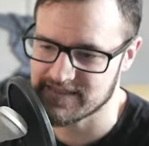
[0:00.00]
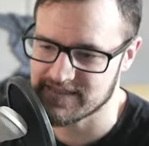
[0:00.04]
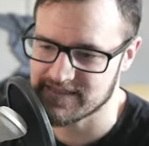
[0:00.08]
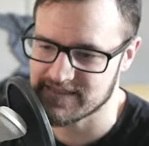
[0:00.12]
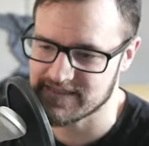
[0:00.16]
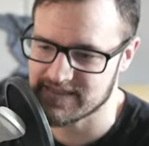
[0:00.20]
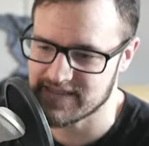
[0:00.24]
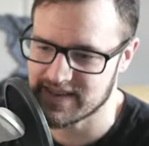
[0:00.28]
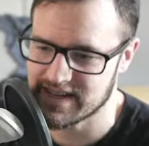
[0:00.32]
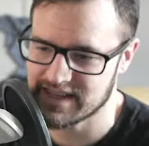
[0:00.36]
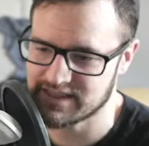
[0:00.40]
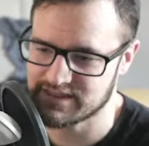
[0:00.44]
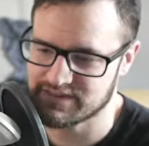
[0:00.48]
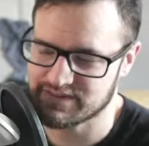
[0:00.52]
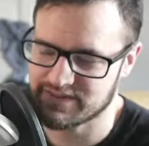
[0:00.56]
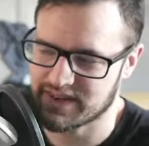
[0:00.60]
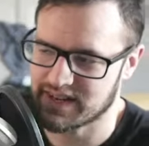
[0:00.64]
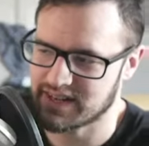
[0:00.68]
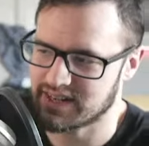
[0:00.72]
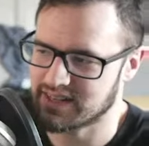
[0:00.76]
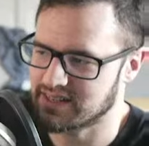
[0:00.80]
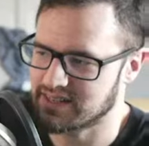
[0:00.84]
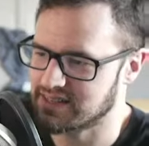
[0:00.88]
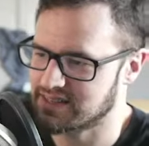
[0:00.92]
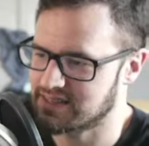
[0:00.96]
It's
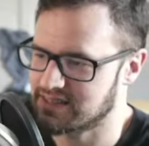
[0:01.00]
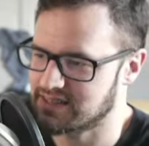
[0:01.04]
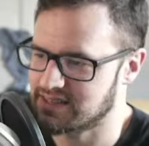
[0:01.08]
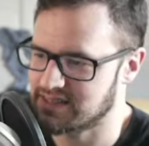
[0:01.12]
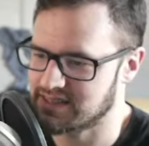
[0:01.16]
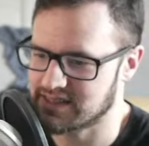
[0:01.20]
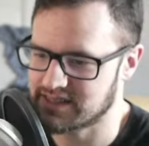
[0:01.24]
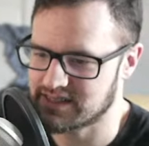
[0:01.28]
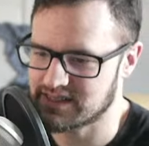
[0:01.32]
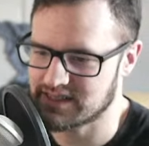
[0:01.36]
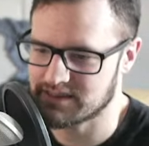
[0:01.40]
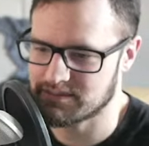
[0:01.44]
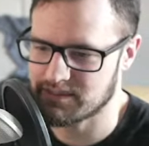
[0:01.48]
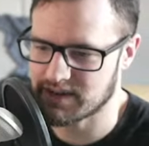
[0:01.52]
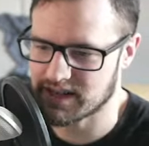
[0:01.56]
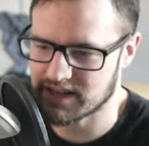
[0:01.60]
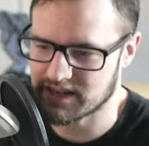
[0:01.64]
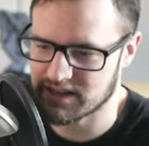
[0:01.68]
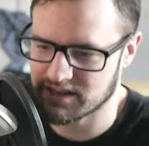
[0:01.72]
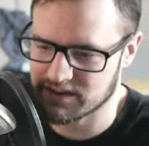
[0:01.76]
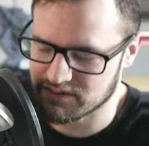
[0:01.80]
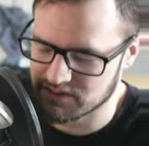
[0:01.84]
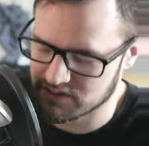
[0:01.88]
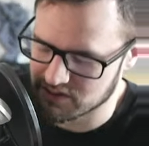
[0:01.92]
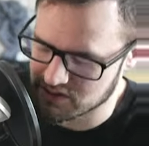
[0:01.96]
fine. Let's just make
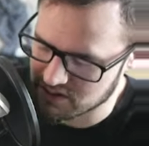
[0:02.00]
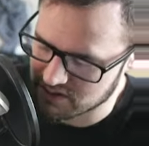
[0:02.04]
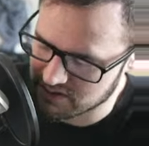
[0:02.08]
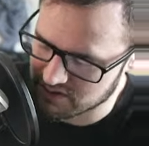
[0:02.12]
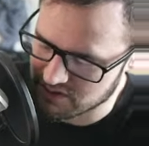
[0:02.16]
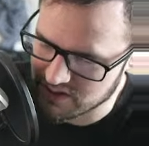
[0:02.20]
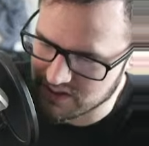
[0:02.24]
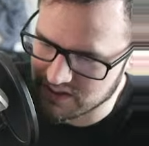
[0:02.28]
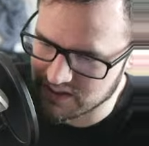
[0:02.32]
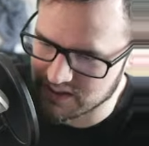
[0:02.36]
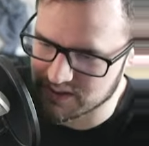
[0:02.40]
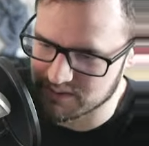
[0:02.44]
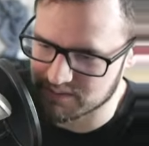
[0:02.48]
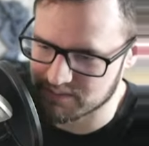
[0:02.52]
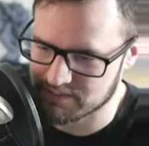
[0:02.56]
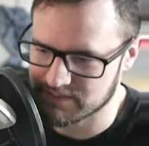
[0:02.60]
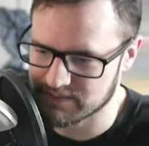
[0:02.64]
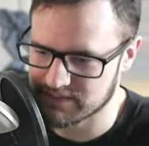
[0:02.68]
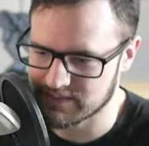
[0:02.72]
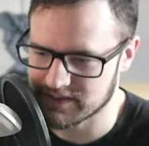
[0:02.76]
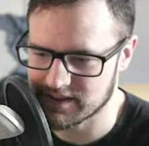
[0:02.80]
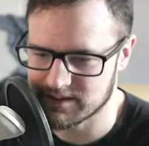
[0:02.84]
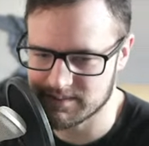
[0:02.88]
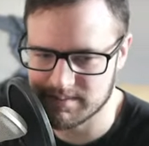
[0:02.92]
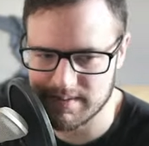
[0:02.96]
another version of it. Let's
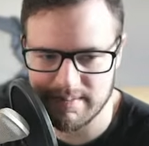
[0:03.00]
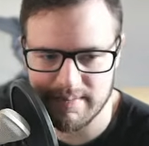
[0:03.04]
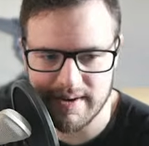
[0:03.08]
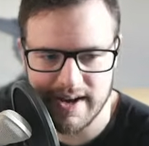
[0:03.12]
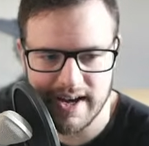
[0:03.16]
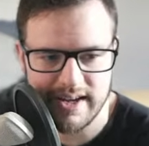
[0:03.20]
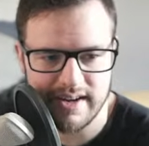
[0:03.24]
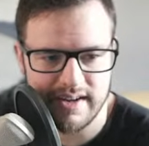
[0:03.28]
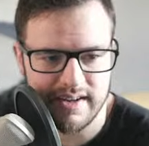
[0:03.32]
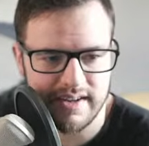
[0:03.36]
be bad.